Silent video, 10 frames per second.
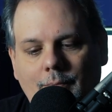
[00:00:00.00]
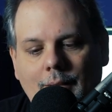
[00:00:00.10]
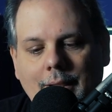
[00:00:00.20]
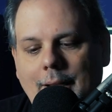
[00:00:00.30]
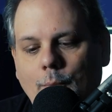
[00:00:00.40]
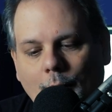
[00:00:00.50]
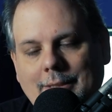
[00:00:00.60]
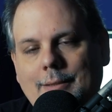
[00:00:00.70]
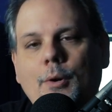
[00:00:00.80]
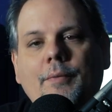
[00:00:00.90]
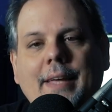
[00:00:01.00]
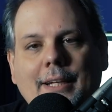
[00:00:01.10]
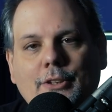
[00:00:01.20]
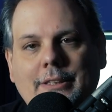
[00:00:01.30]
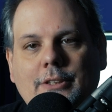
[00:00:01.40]
And then once the movie
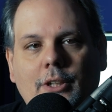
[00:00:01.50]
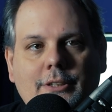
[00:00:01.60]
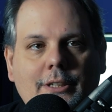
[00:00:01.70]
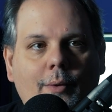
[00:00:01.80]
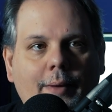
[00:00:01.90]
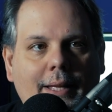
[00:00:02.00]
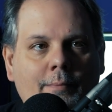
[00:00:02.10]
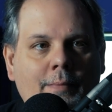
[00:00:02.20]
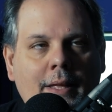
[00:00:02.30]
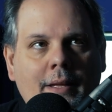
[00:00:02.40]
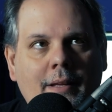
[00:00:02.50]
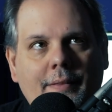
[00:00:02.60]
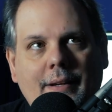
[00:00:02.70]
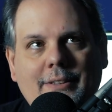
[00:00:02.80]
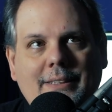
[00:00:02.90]
actually starts going,
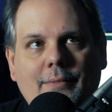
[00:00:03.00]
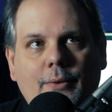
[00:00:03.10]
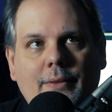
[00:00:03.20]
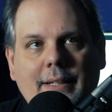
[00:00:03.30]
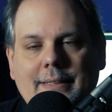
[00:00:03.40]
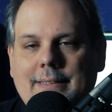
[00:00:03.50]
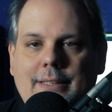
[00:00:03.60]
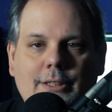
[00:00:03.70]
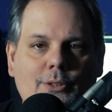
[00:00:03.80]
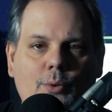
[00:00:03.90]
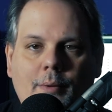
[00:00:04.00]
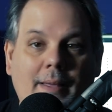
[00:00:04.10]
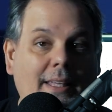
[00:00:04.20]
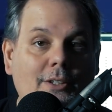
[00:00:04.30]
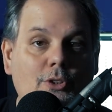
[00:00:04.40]
there are several things that just sort of
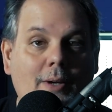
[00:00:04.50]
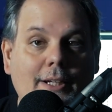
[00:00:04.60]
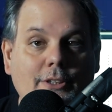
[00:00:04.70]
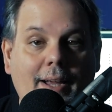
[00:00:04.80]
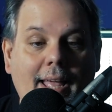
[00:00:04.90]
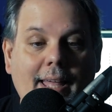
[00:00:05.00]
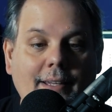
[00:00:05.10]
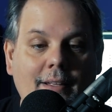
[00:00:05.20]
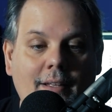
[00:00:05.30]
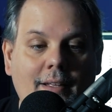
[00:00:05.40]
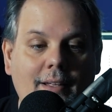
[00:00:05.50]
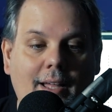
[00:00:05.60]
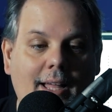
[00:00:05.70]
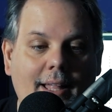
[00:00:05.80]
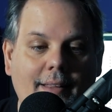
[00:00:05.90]
make you scratch your head
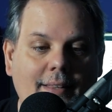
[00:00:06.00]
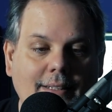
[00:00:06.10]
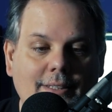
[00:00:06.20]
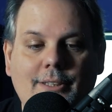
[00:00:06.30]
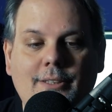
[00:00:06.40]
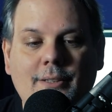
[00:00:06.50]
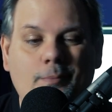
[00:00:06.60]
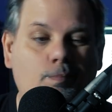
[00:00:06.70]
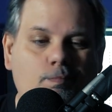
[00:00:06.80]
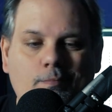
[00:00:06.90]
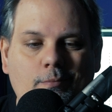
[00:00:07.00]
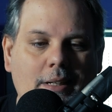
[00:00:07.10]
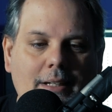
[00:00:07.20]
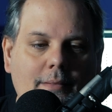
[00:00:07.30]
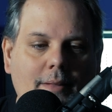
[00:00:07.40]
that just,
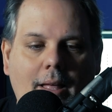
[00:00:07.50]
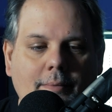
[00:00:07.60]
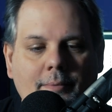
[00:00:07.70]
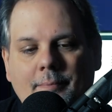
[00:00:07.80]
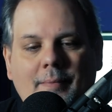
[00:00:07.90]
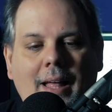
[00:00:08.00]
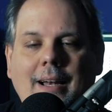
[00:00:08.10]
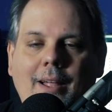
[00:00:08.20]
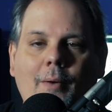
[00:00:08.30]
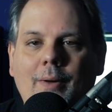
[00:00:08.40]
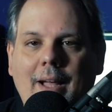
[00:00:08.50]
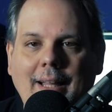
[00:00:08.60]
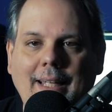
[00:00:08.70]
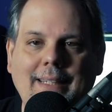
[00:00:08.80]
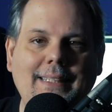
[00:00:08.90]
I don't know.
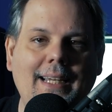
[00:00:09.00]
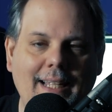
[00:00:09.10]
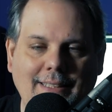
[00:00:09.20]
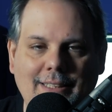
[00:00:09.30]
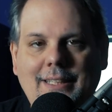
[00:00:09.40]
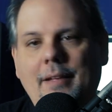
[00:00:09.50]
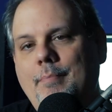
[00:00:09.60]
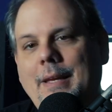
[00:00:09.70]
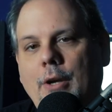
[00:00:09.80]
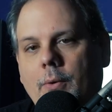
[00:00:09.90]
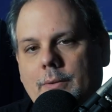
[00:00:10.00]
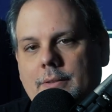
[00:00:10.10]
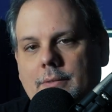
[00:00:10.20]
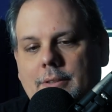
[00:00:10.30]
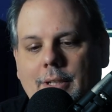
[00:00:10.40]
Like I said, it just left me cold.
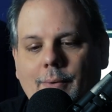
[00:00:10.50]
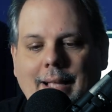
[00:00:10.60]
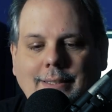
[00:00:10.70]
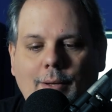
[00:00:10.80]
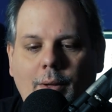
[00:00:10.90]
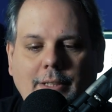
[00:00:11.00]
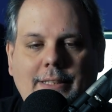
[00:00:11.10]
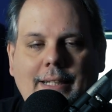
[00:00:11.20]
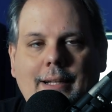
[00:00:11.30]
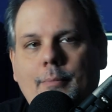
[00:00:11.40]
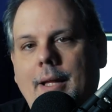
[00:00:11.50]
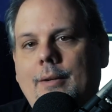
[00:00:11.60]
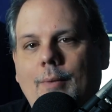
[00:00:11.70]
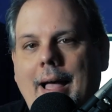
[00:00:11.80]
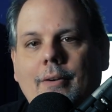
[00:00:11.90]
So as I watched it, I'm
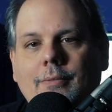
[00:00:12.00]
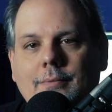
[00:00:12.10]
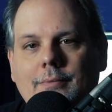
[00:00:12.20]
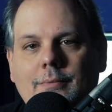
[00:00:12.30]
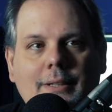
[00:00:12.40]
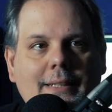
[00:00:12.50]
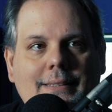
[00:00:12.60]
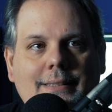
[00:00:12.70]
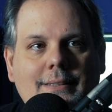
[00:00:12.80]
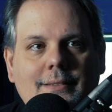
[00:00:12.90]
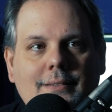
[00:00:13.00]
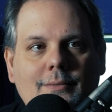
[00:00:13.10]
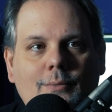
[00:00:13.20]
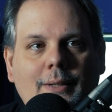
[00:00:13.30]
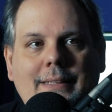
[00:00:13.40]
like, wow, what is
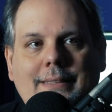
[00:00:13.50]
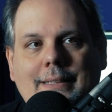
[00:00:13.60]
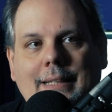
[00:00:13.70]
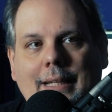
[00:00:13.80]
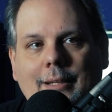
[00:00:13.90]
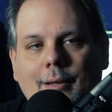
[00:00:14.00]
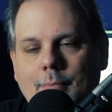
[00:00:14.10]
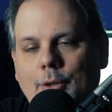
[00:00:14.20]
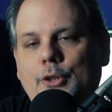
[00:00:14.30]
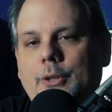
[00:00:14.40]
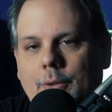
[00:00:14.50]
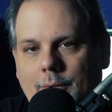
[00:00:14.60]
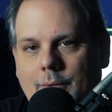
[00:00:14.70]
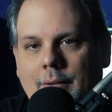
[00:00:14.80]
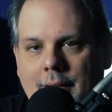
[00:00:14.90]
the emotional